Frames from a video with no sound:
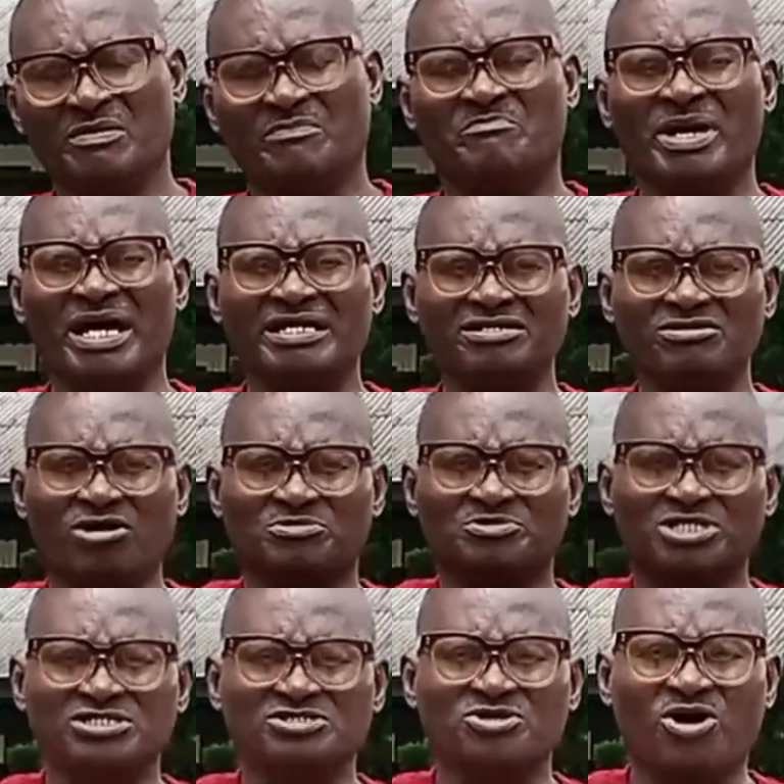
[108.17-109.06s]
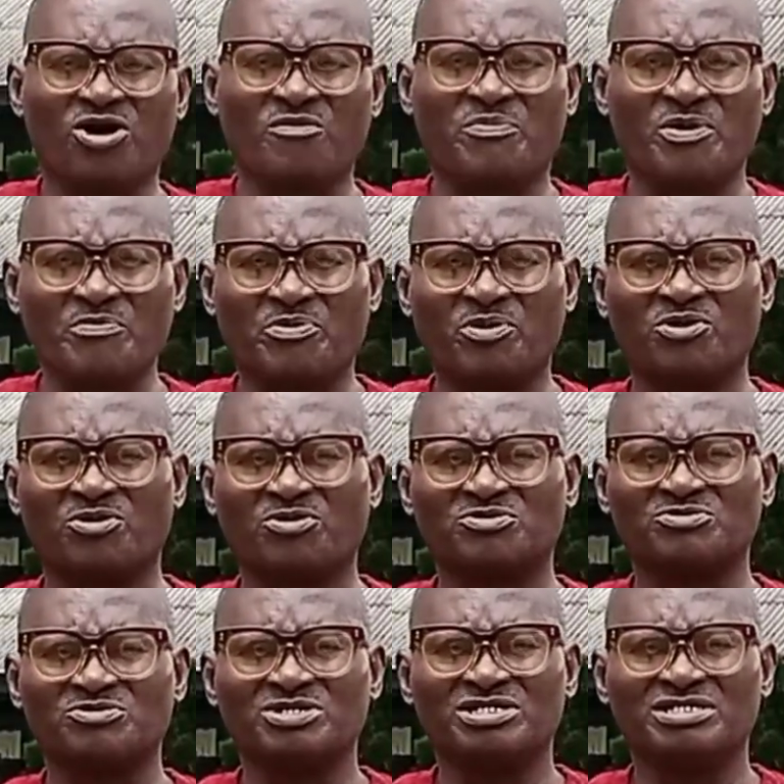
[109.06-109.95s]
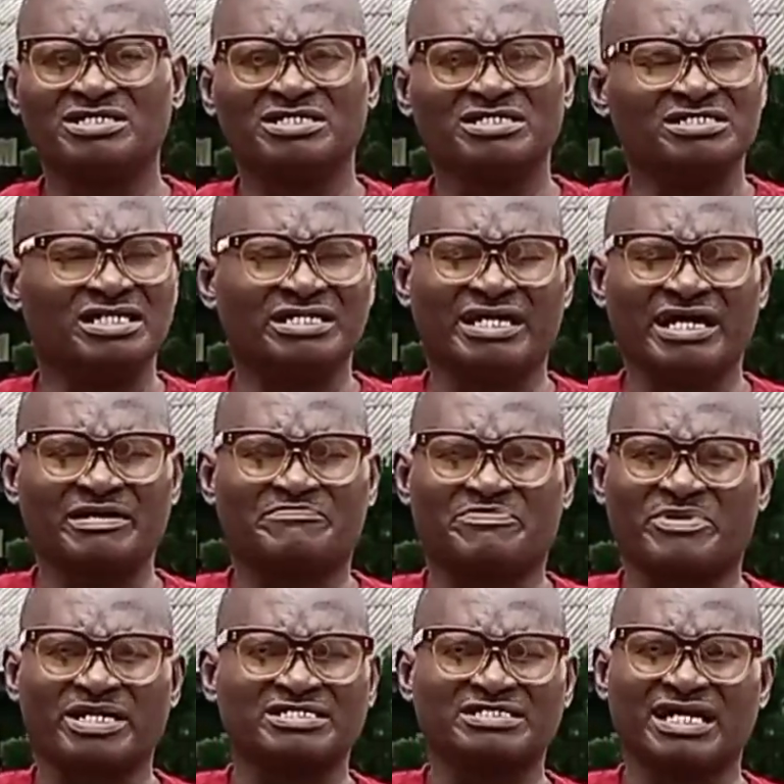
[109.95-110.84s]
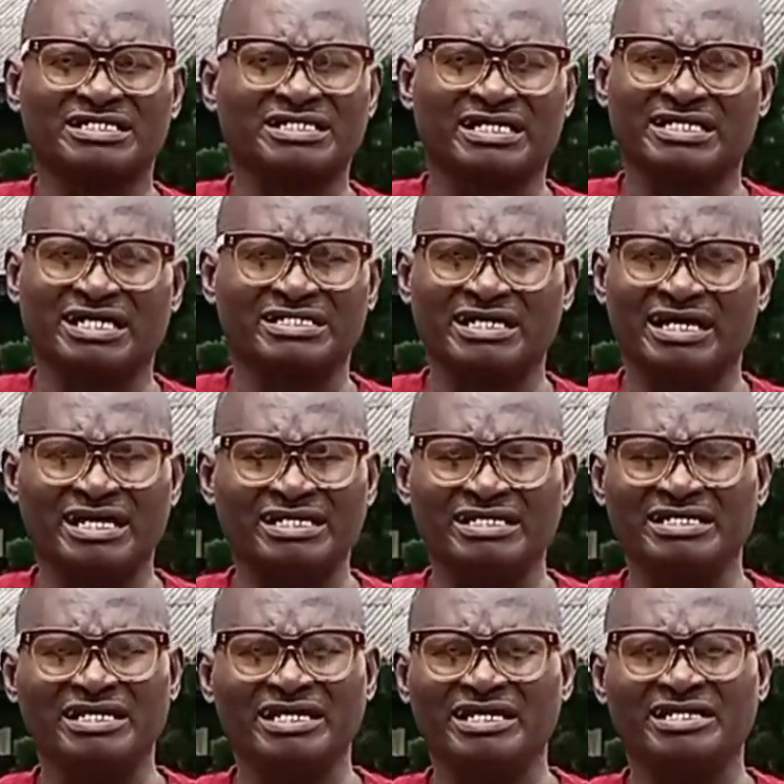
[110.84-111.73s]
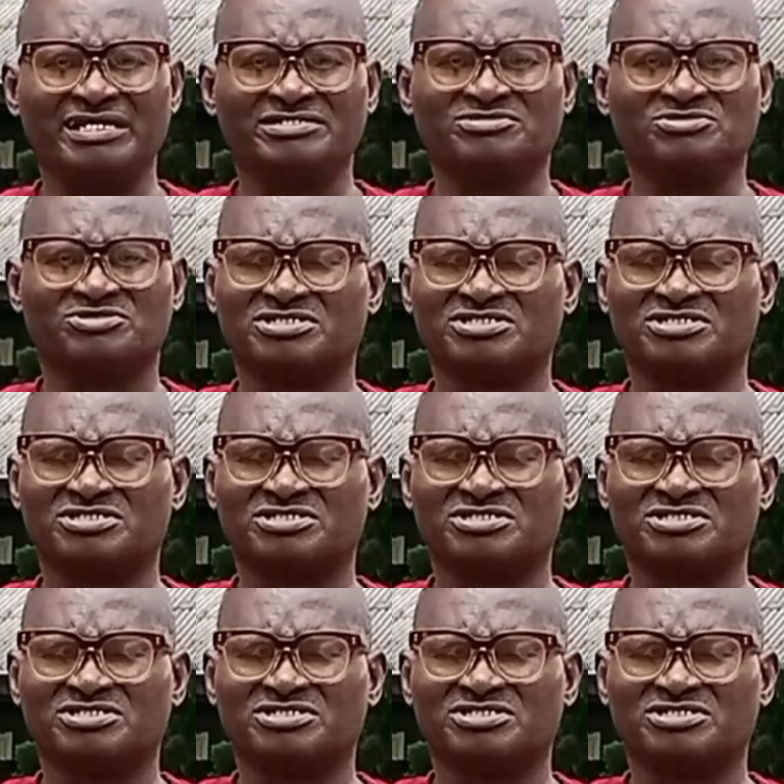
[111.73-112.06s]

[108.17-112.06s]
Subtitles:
Many of the young people, they get pregnant at an early age.